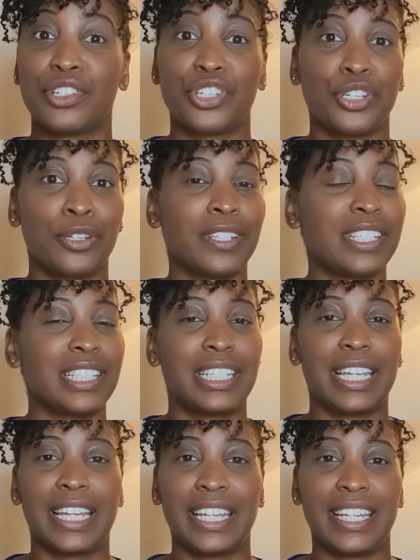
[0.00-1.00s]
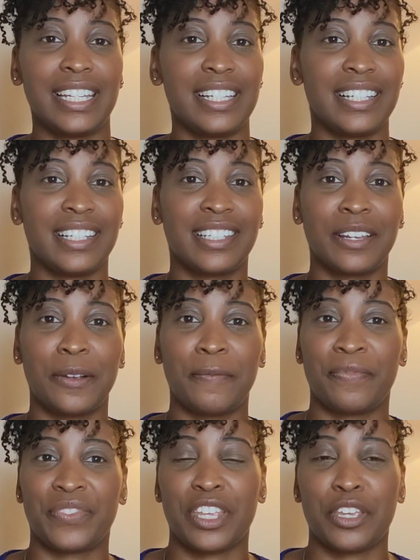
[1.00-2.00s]
juice, teas,
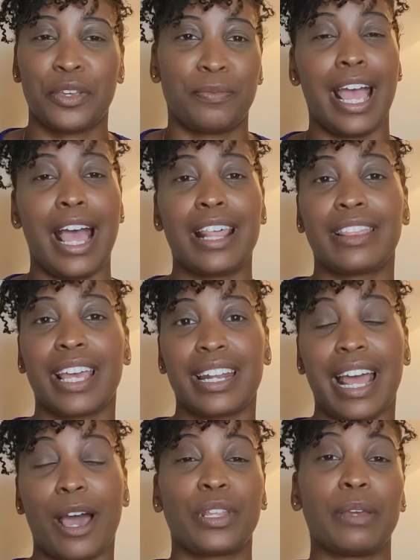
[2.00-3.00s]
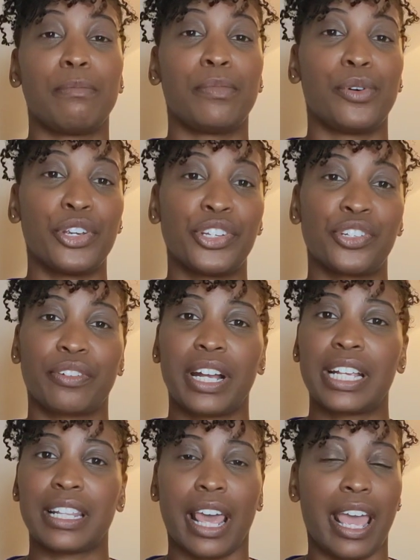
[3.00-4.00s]
and then how they
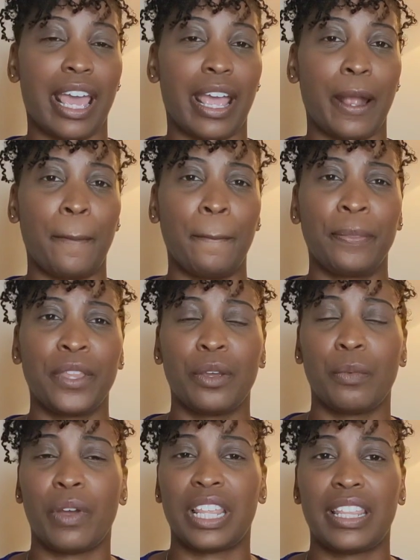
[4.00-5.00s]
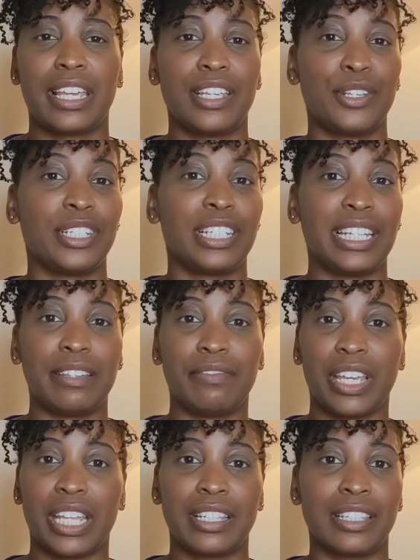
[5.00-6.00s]
moisturize their hair, whether they use
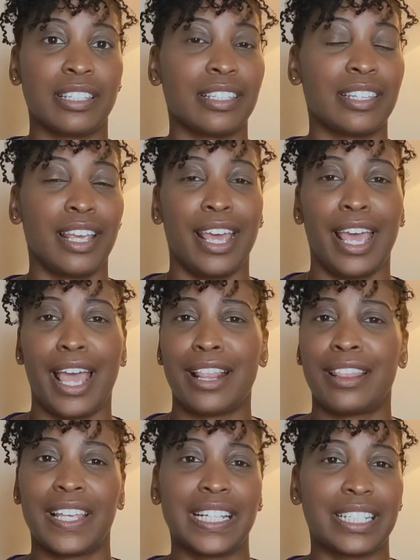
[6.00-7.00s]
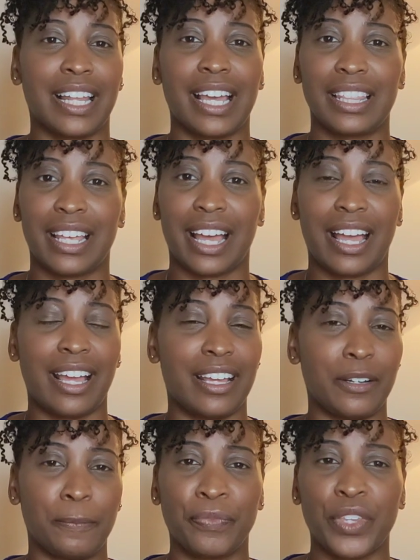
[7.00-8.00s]
leave-ins and things like that,
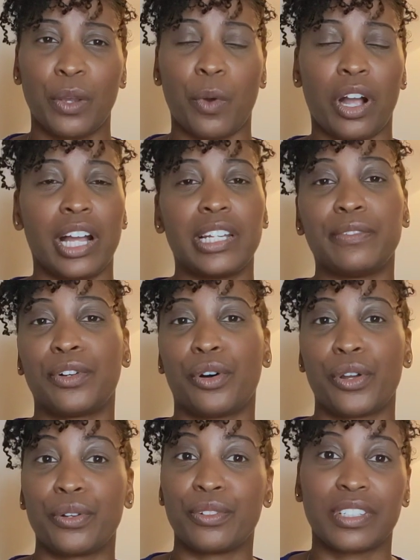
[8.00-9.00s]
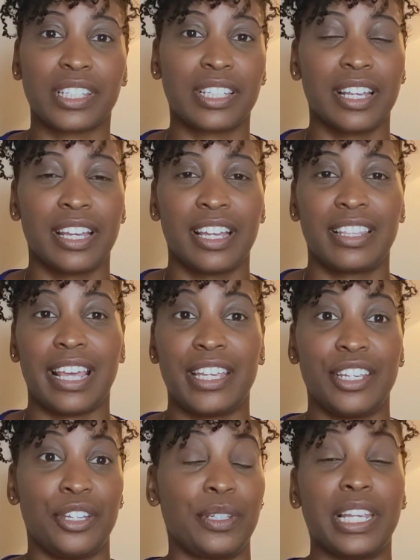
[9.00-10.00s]
and what kind of oils they
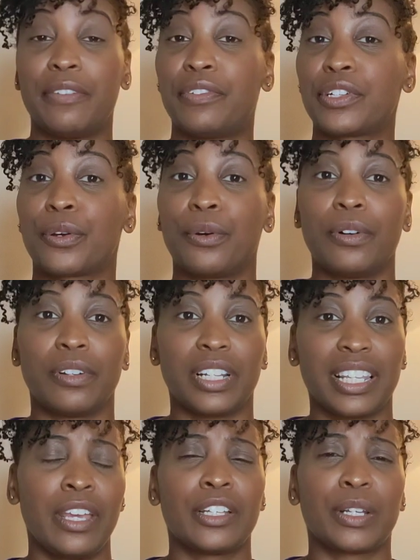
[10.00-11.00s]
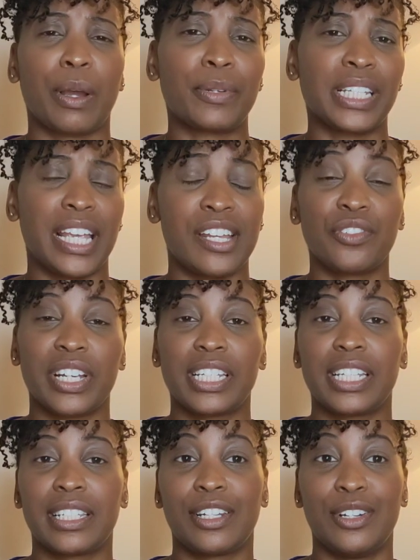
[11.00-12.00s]
use, if at all. So I was
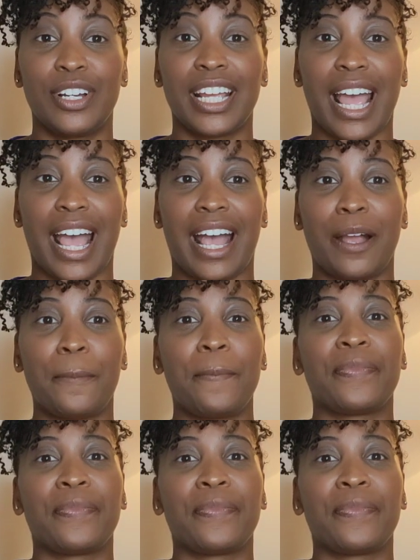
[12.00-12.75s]
interested to look at